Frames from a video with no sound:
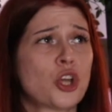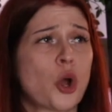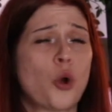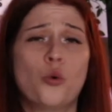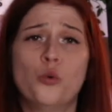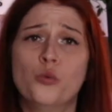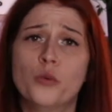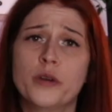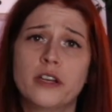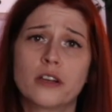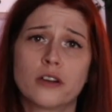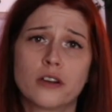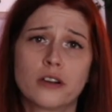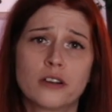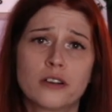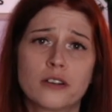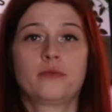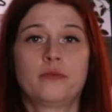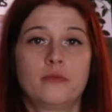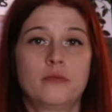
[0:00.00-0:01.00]

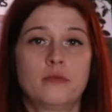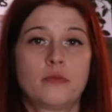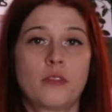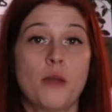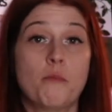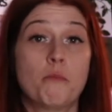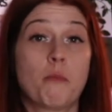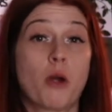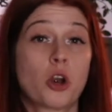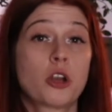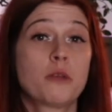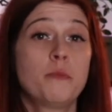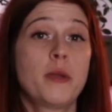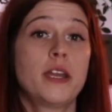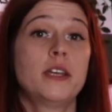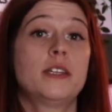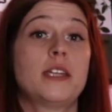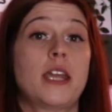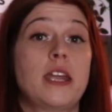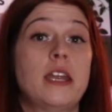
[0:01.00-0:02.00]
weird. Mark
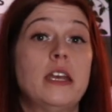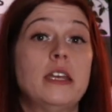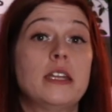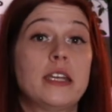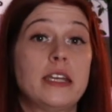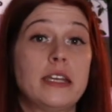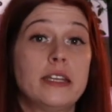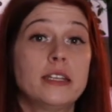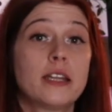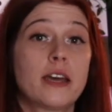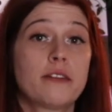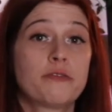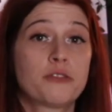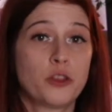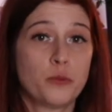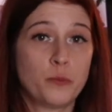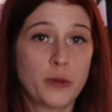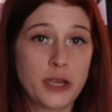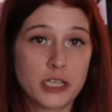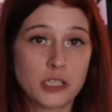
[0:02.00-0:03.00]
maintained he left
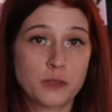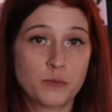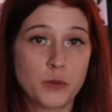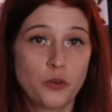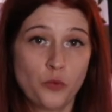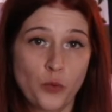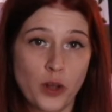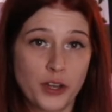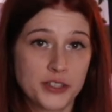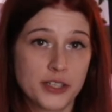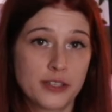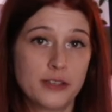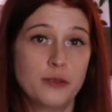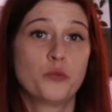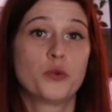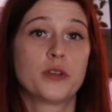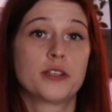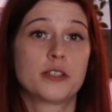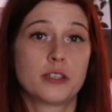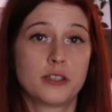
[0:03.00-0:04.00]
the basement while
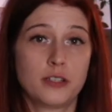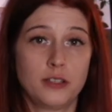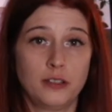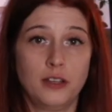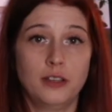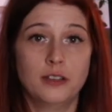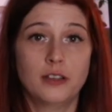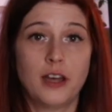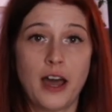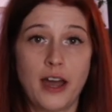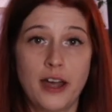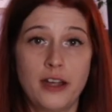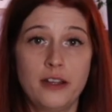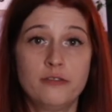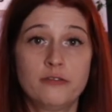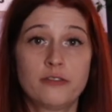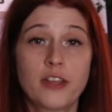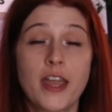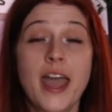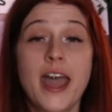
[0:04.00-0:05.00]
Tim was still
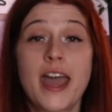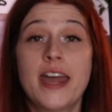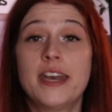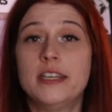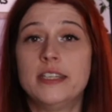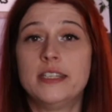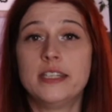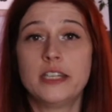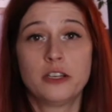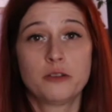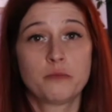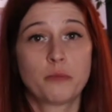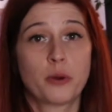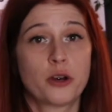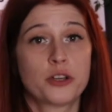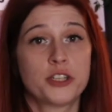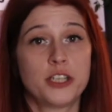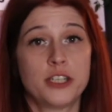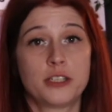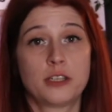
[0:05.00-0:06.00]
alive and didn't
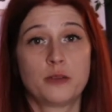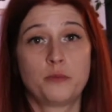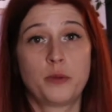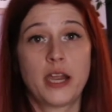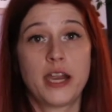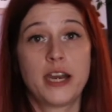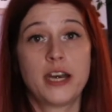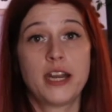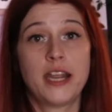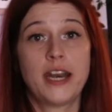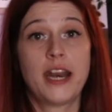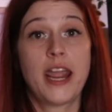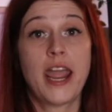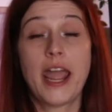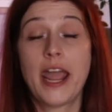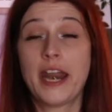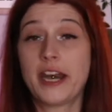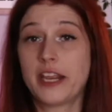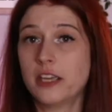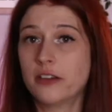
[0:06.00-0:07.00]
participate in
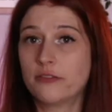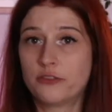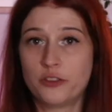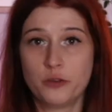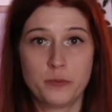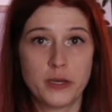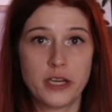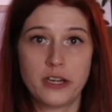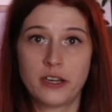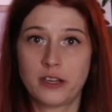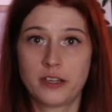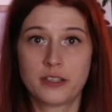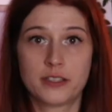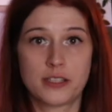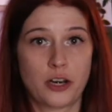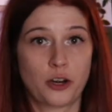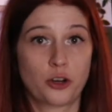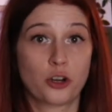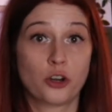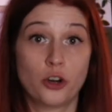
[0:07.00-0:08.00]
any of the beatings
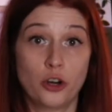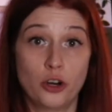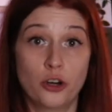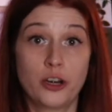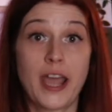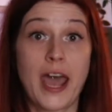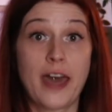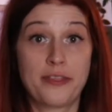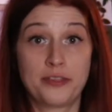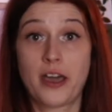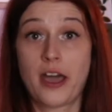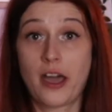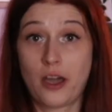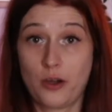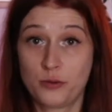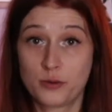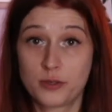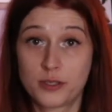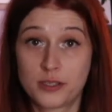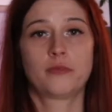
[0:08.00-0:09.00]
that occurred at the
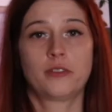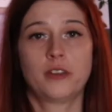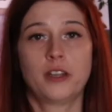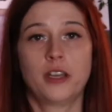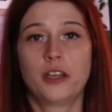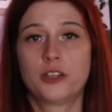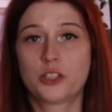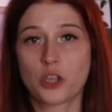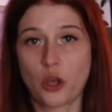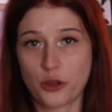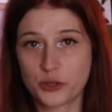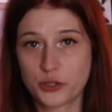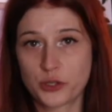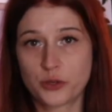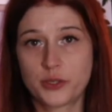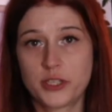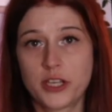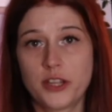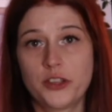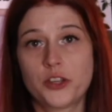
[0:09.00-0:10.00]
house. It's also
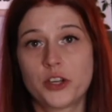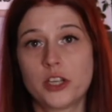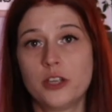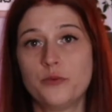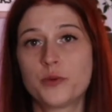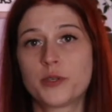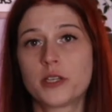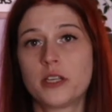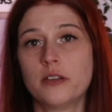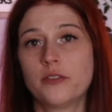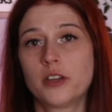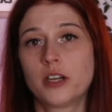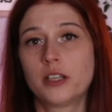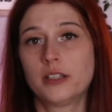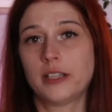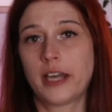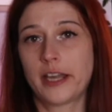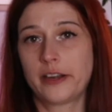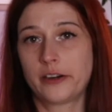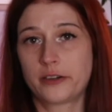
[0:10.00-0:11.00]
said that he was given a
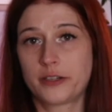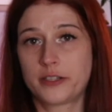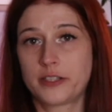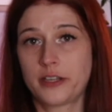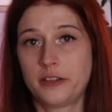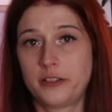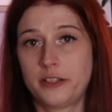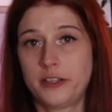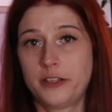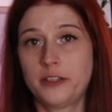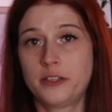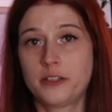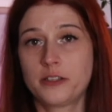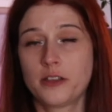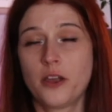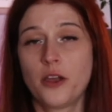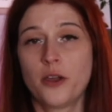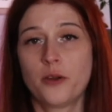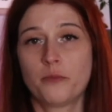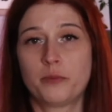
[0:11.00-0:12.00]
lighter sentence
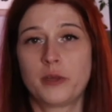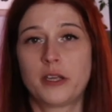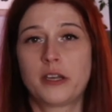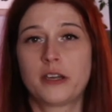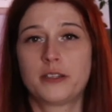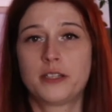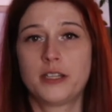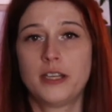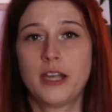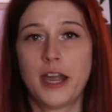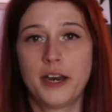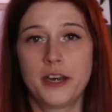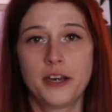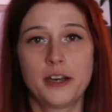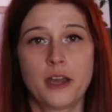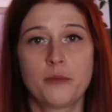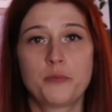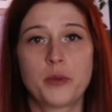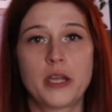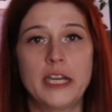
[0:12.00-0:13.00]
because he
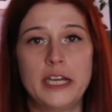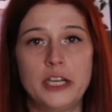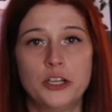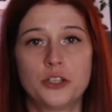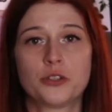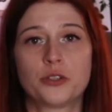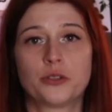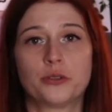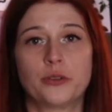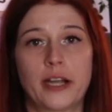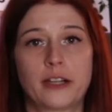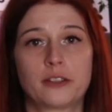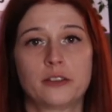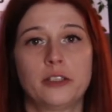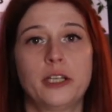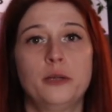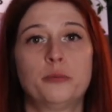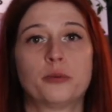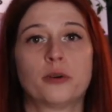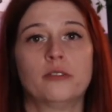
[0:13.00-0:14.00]
ended up
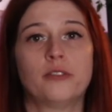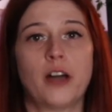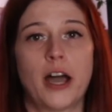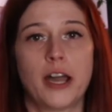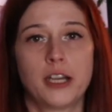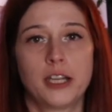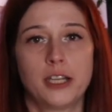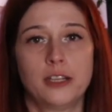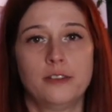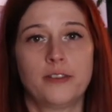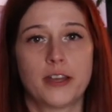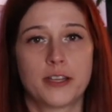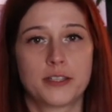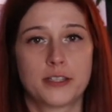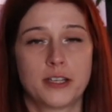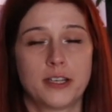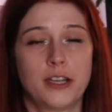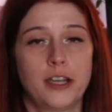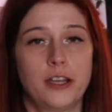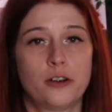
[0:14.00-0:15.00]
indirectly providing
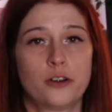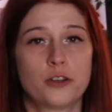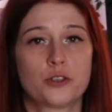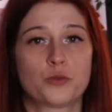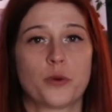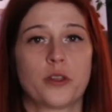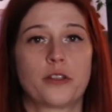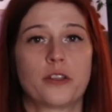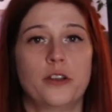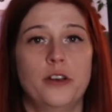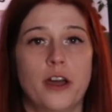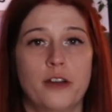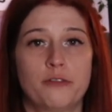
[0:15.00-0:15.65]
investigators with enough